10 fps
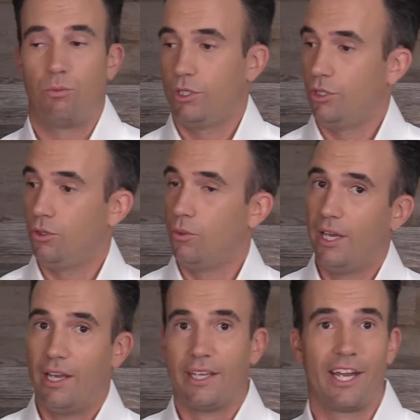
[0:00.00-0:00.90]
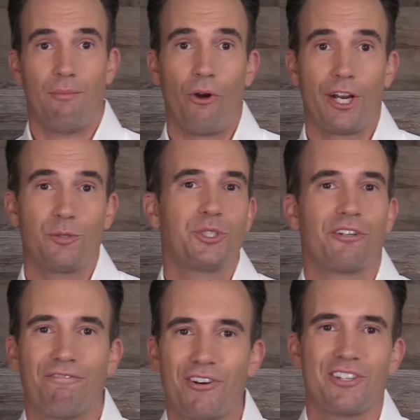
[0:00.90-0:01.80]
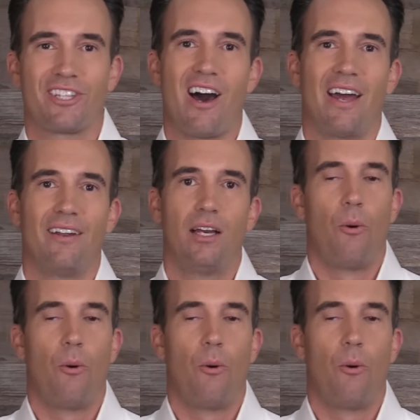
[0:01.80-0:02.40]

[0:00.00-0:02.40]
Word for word: And when you get a mortgage, what's your first thought?